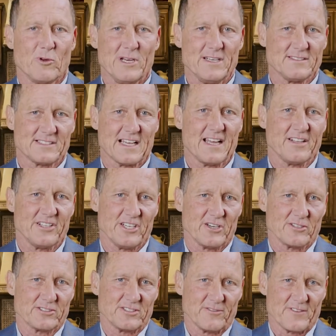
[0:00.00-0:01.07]
redesigned the
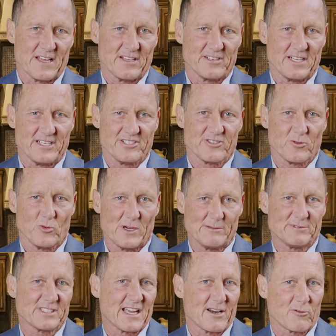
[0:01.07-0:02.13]
IHRSA Foundation
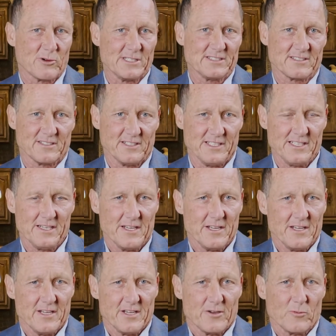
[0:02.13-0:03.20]
website recently
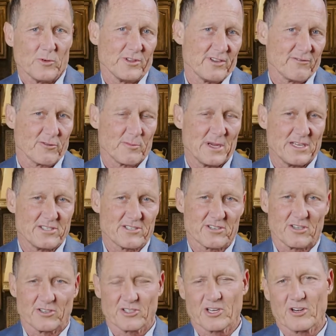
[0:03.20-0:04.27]
with information
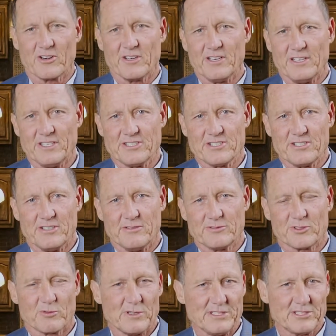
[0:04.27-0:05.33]
on current
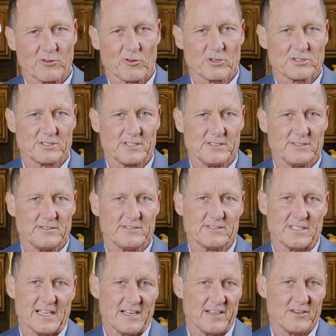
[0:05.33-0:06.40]
initiatives, resources,
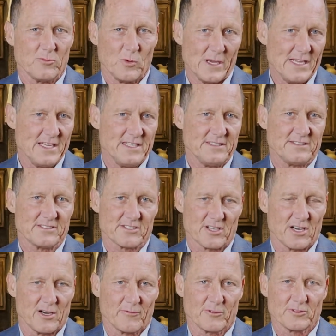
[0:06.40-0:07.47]
and ways to
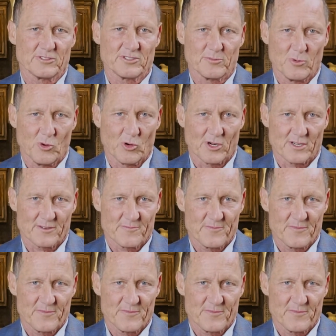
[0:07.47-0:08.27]
offer support.